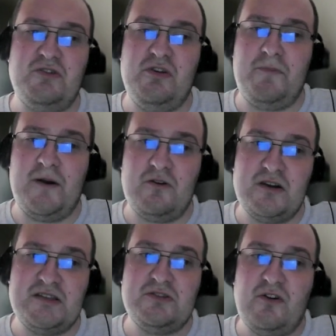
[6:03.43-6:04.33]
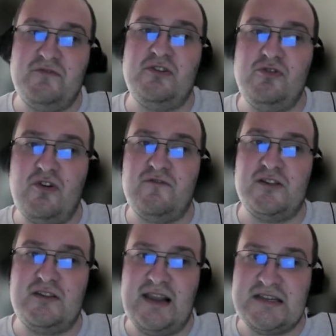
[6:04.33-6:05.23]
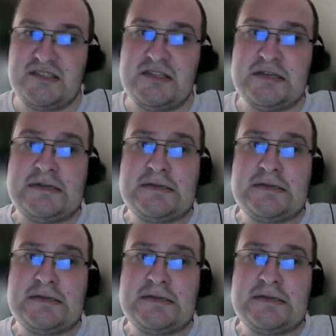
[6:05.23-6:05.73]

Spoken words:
the powers of the novel test